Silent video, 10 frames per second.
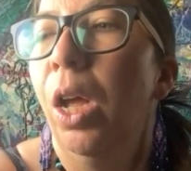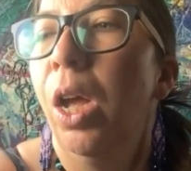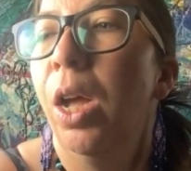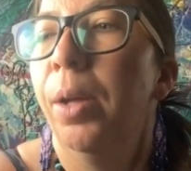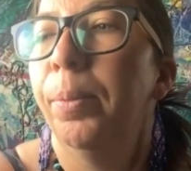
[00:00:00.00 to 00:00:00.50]

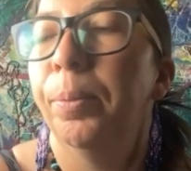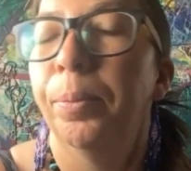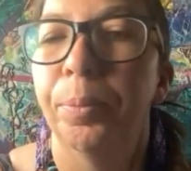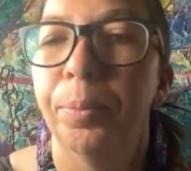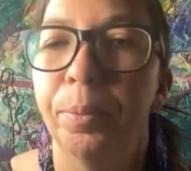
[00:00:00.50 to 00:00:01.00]

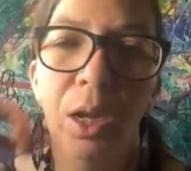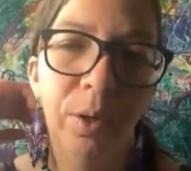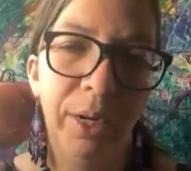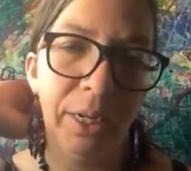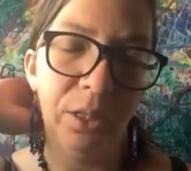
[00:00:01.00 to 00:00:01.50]

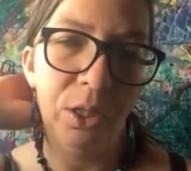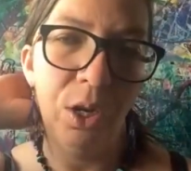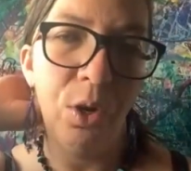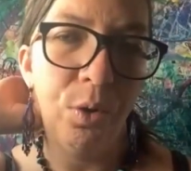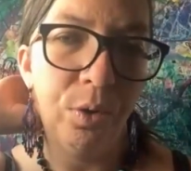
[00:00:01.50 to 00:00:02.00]
Okay,
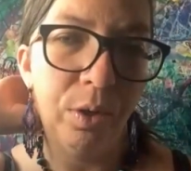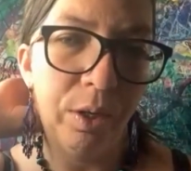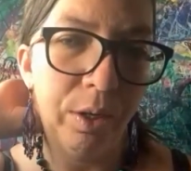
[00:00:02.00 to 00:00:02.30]
so